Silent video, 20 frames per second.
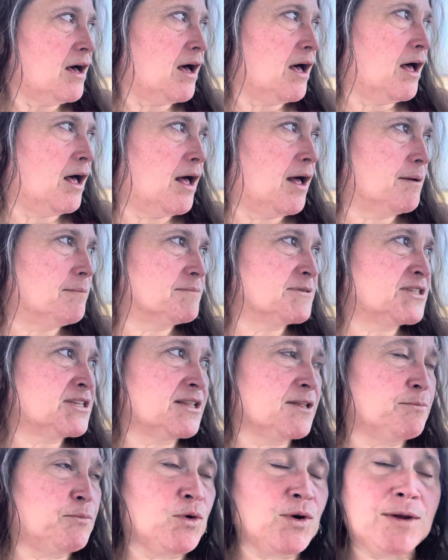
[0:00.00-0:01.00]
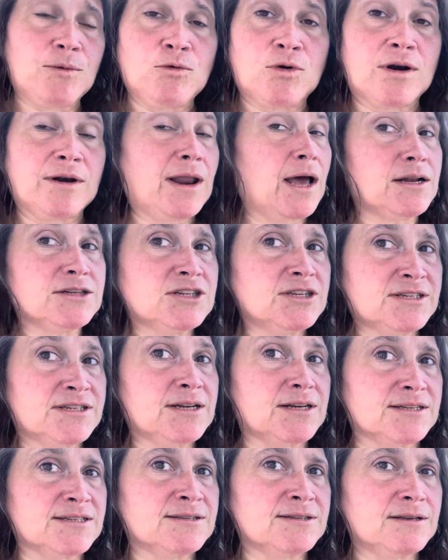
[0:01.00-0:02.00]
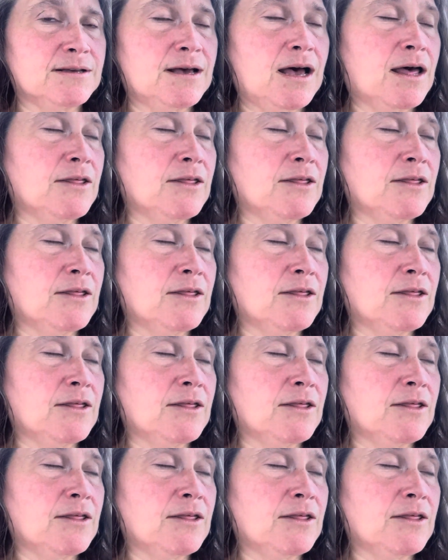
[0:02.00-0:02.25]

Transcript: um, to the point where not just us,